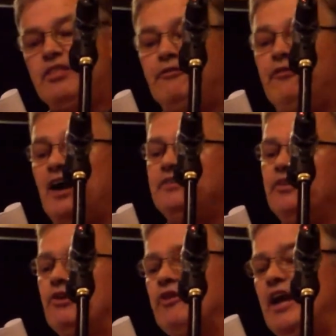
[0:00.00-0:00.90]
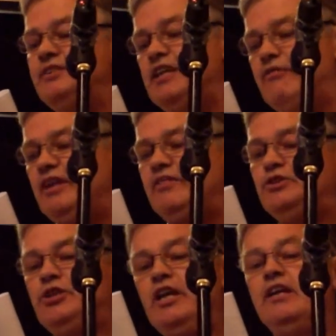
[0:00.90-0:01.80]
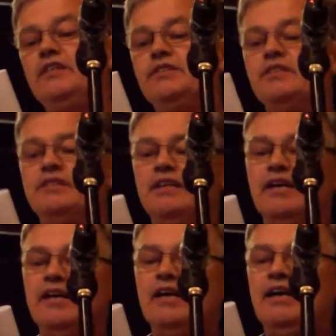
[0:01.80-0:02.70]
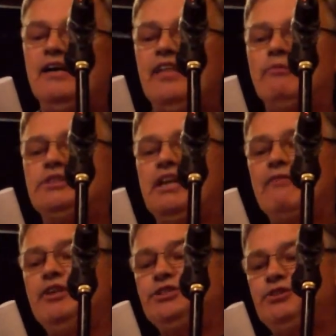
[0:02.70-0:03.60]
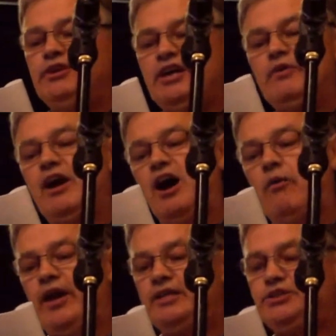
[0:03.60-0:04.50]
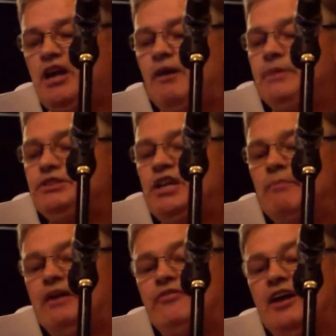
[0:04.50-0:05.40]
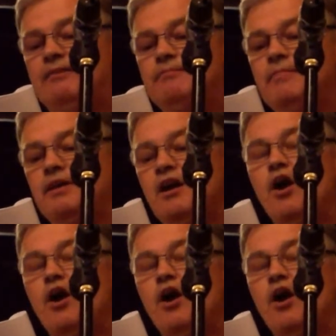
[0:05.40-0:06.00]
The fun, the creativity, the genius that was in every studio and hallway at CHUM and CHUM FM